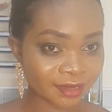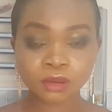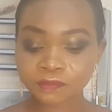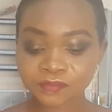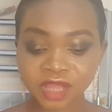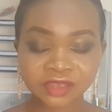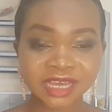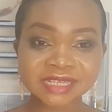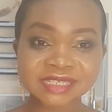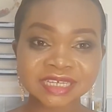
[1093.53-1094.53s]
And you
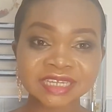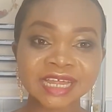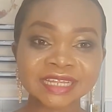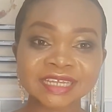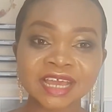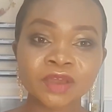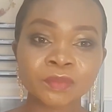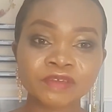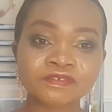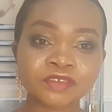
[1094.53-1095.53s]
can see that
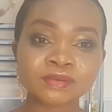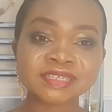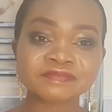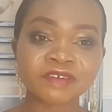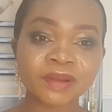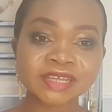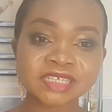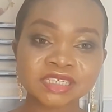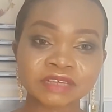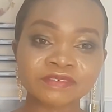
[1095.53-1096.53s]
we've used
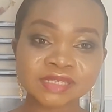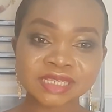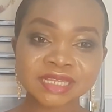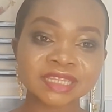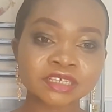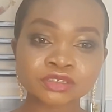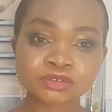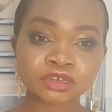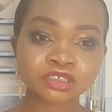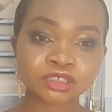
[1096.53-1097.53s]
varieties of sentence
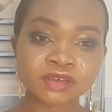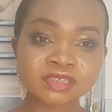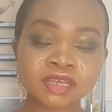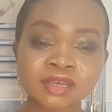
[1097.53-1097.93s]
structures,